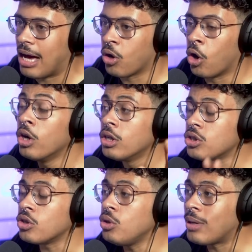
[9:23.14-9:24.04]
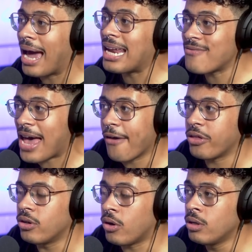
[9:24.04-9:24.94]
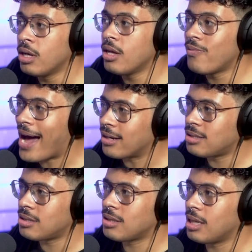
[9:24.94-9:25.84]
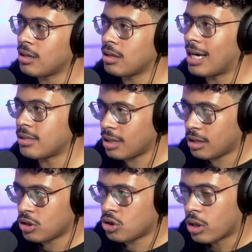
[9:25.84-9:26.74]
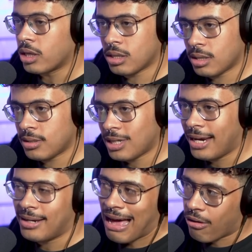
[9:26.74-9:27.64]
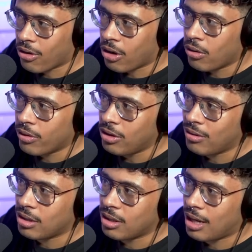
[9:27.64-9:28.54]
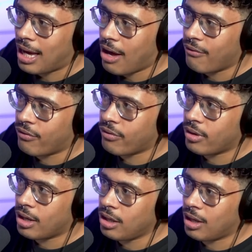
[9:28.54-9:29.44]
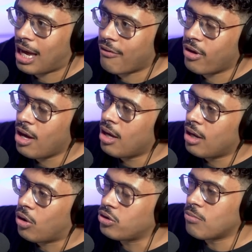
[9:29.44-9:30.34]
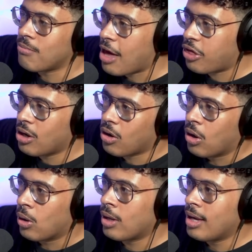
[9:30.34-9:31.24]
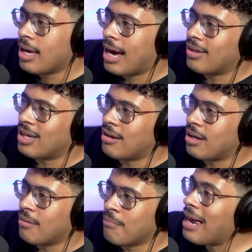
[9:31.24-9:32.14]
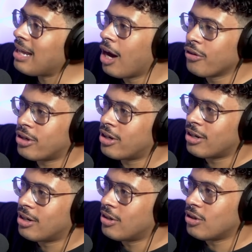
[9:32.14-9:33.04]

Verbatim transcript: an alcohol. So you can have ethanol. That's like that's like a short chain alcohol Then mm-hmm. you can have. Uh, you can have also methanol, and then many other